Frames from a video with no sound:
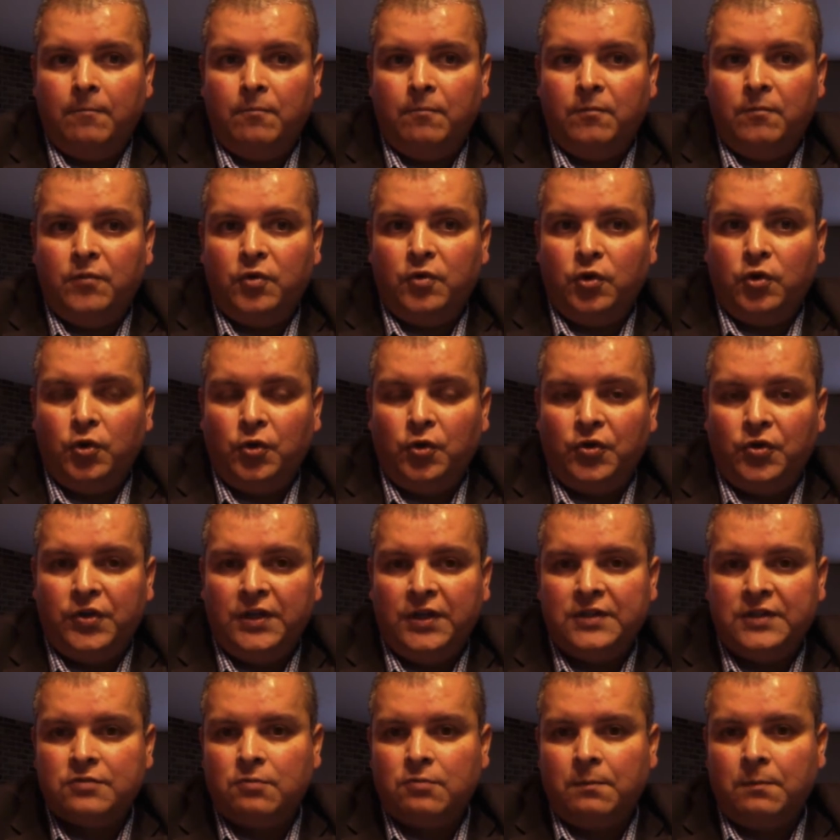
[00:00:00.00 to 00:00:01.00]
You do
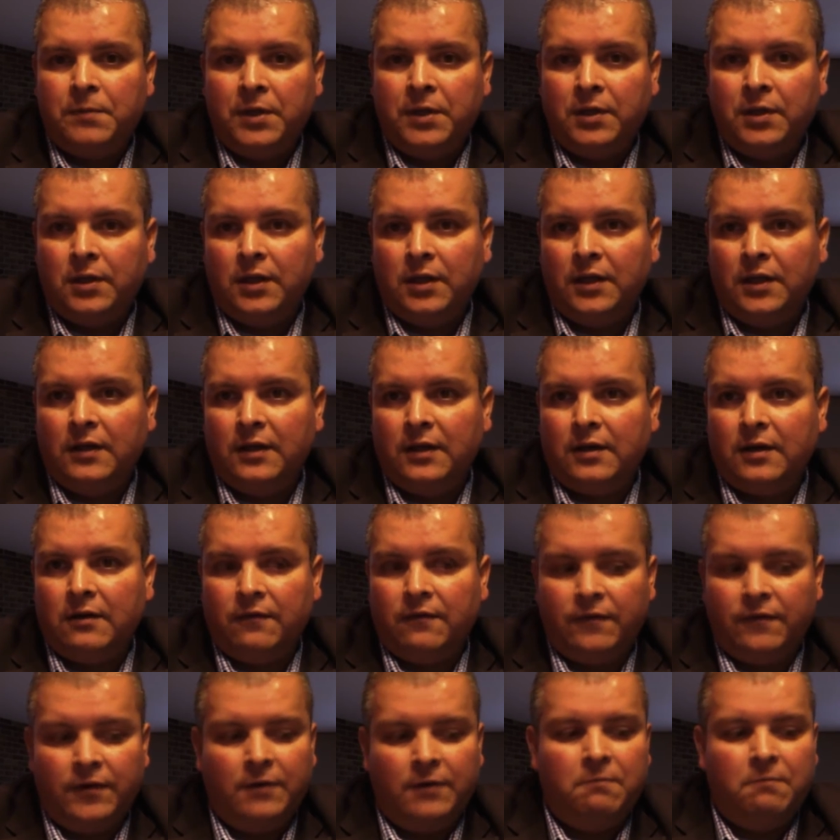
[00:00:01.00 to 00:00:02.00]
things repeatedly that are
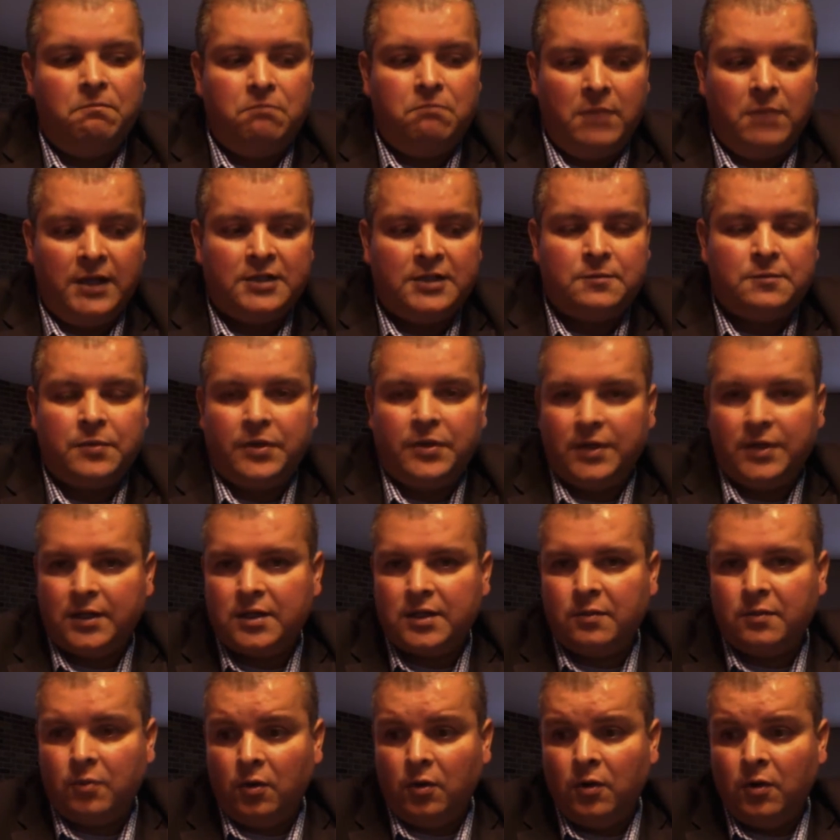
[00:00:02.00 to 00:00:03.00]
very much
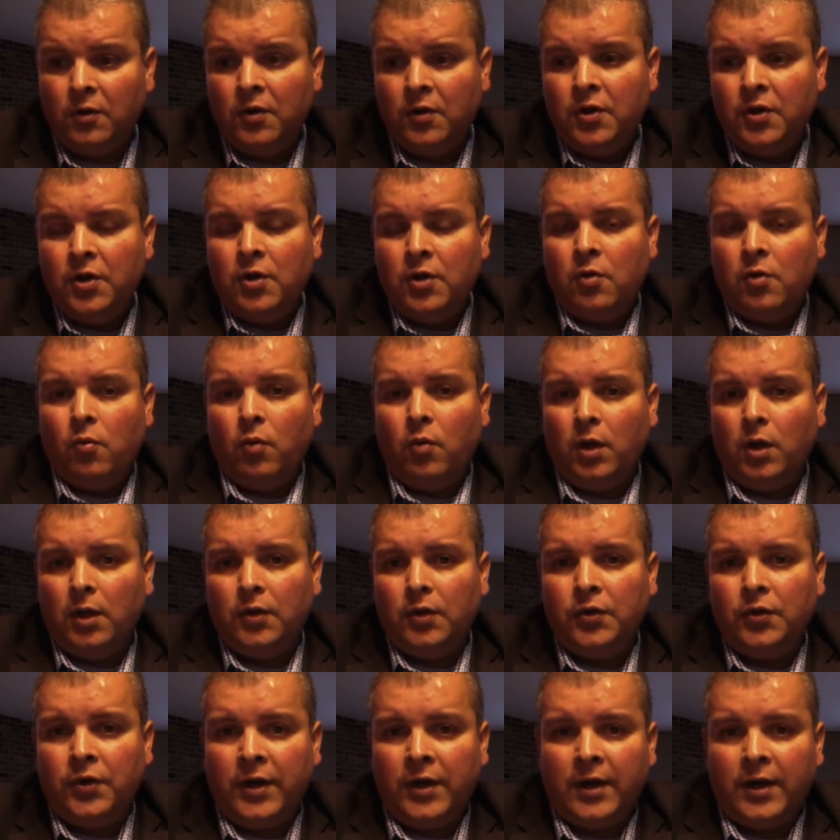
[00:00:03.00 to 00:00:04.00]
predictable. Well,
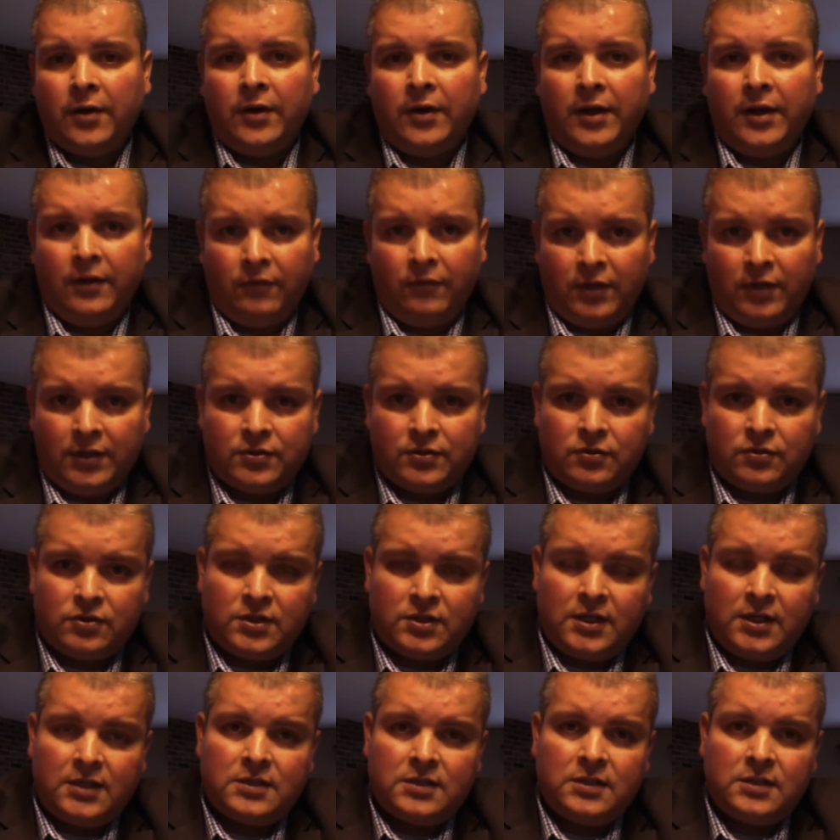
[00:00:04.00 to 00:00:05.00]
you're not going to have a lot of
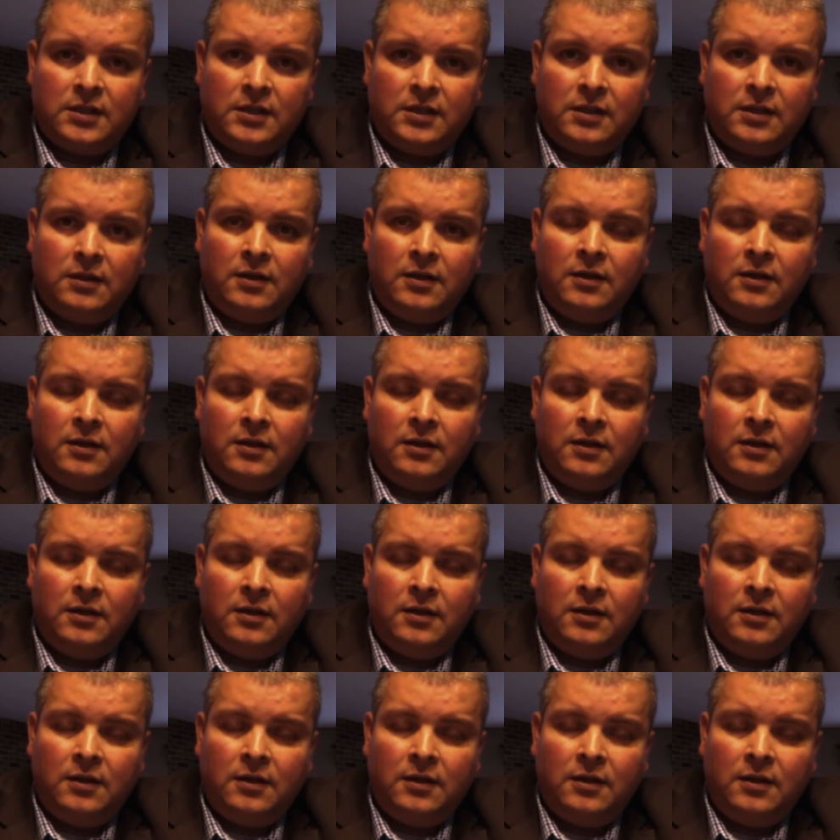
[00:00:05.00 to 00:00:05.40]
success in